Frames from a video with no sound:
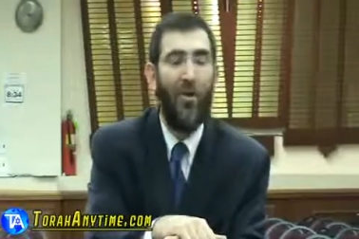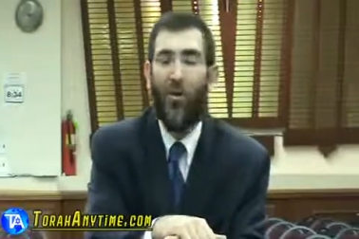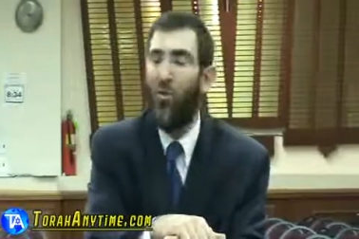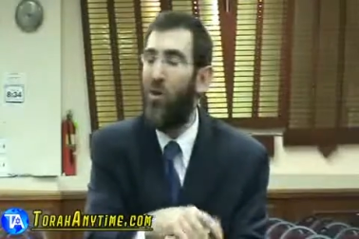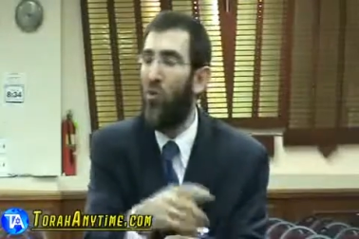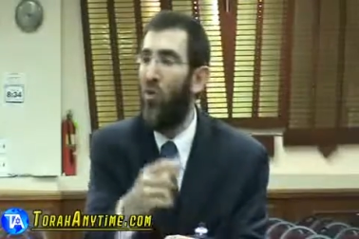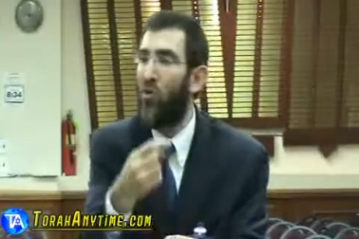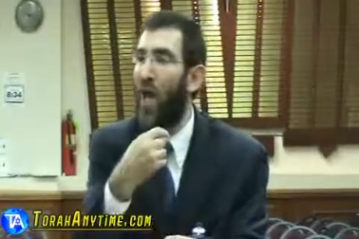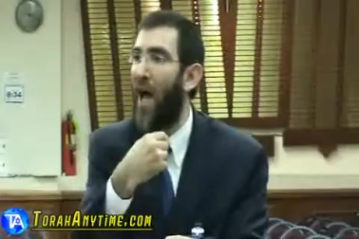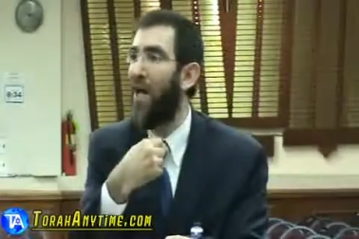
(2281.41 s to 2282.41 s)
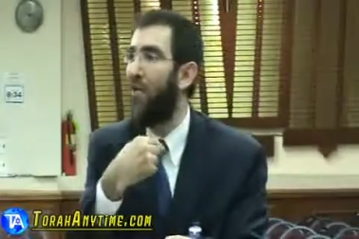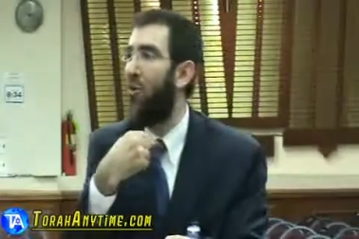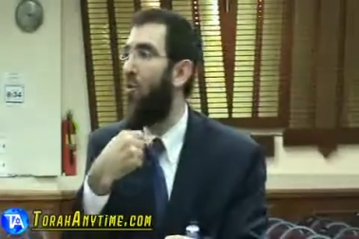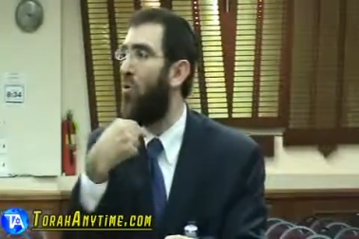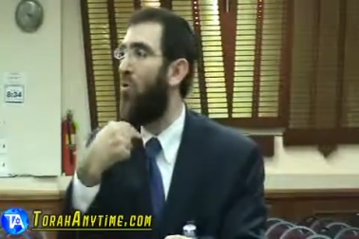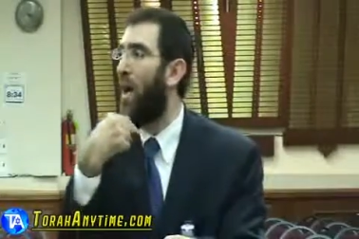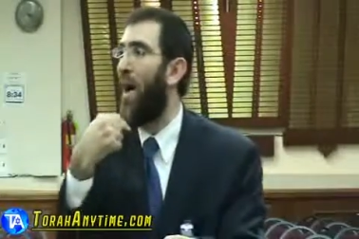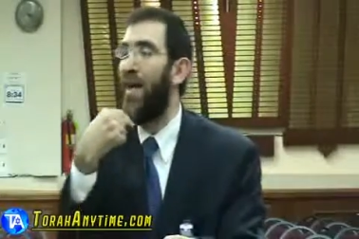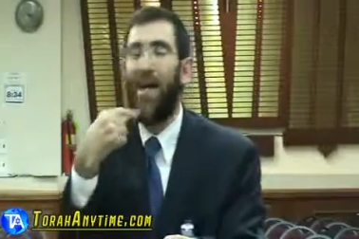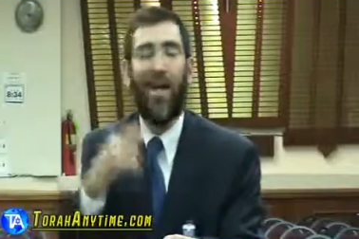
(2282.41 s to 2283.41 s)
The degree to which I know who
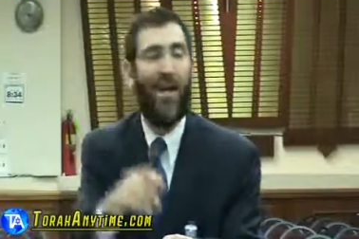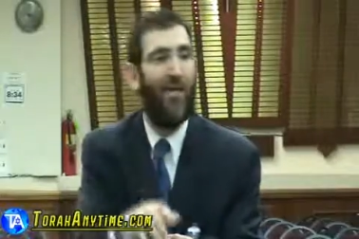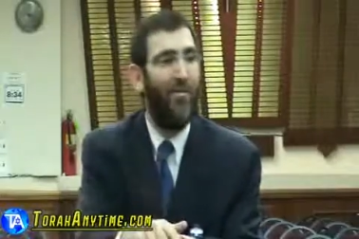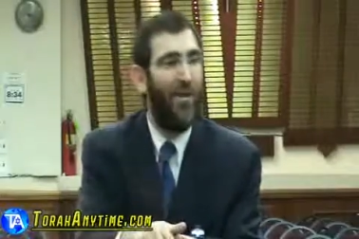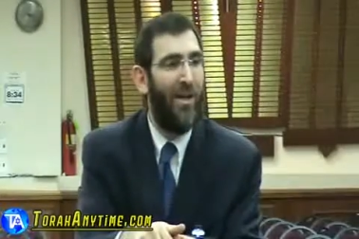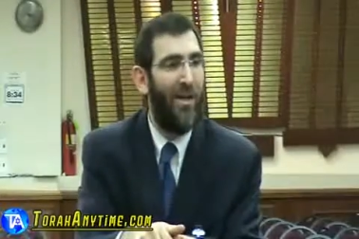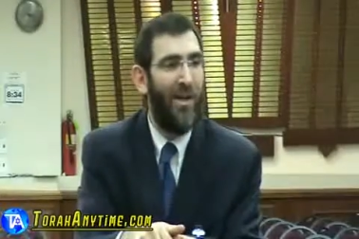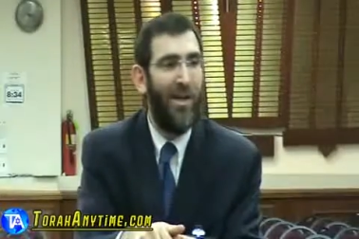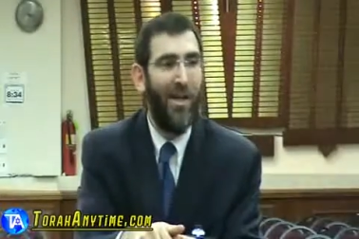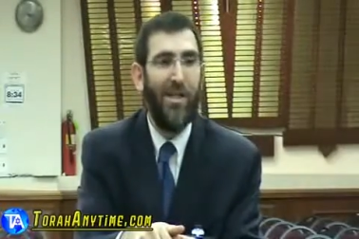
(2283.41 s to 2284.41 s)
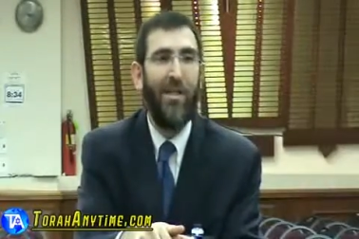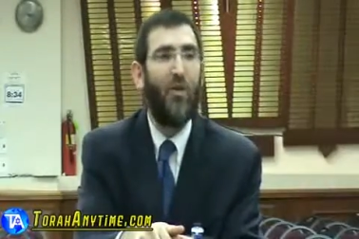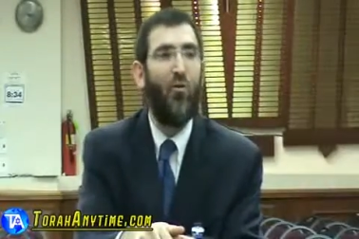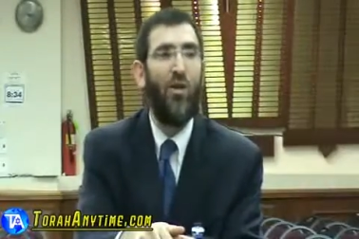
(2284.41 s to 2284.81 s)
I am is the